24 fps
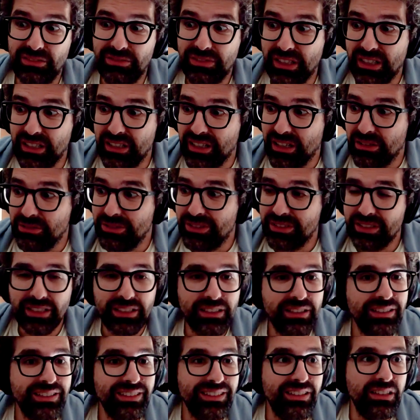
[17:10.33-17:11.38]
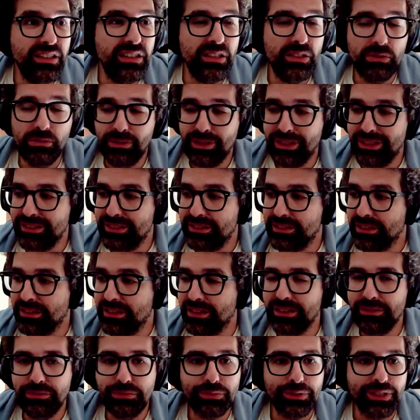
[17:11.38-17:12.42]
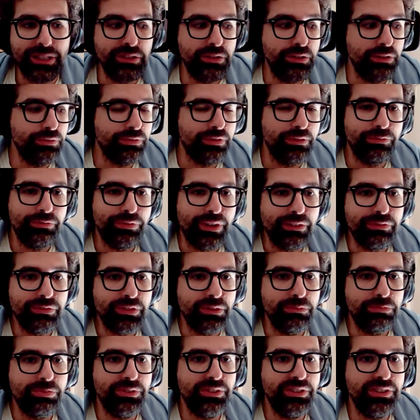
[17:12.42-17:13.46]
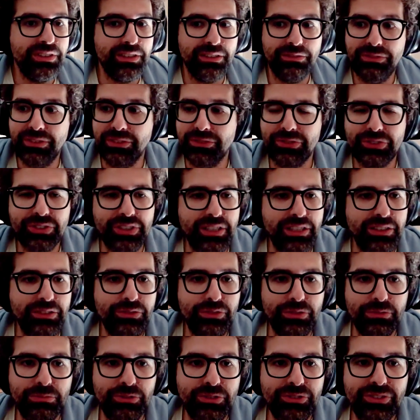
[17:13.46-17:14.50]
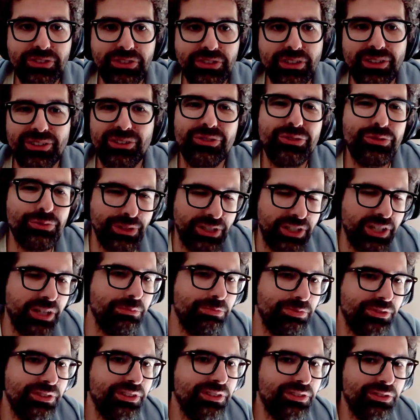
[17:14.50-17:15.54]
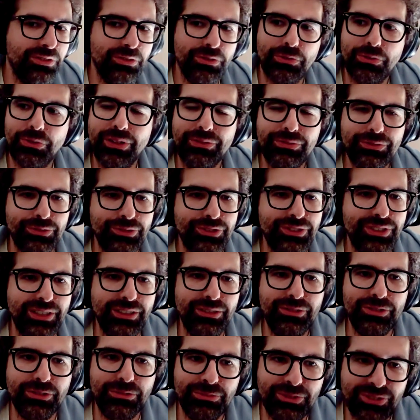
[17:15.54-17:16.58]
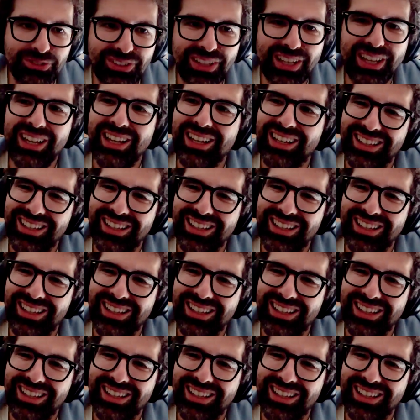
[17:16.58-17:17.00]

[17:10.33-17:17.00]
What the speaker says: of like I would say in the US, if you're let go from 5 companies after staying 2 months, or 3 companies in a row after staying 2 months,